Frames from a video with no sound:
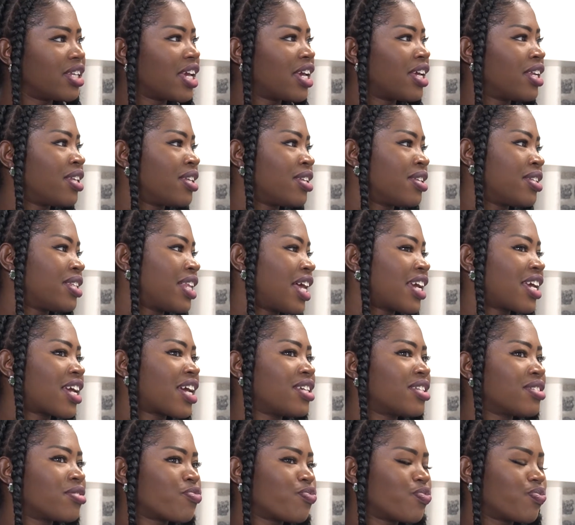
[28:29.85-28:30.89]
And like
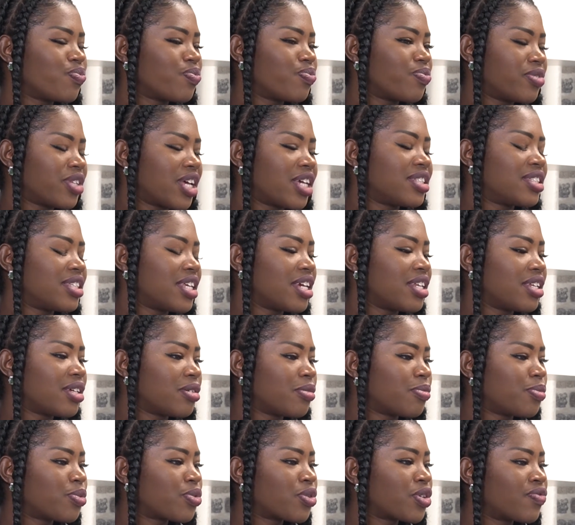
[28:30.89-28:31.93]
I said in a
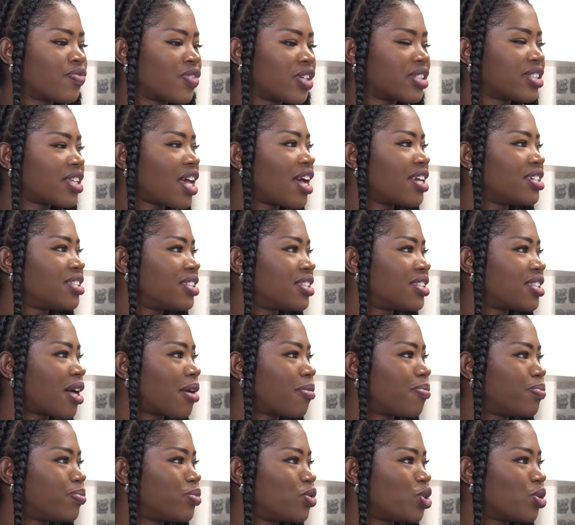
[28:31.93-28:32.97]
previous, I
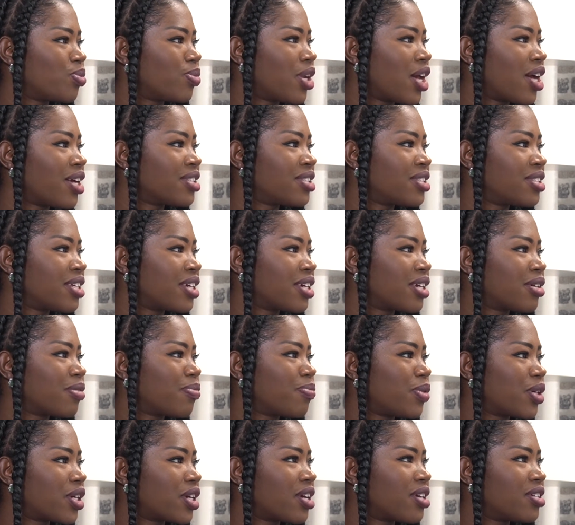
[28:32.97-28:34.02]
stopped gymnastics
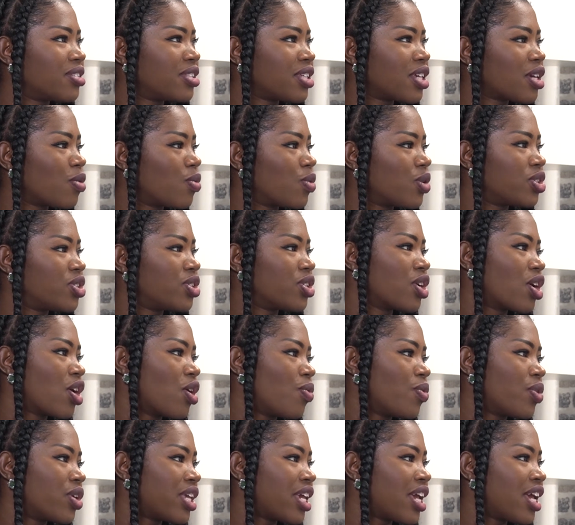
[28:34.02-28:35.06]
because it wasn't
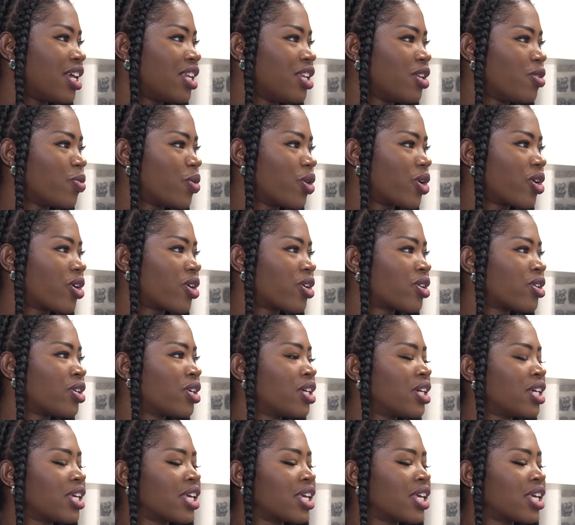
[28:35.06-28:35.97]
going anywhere.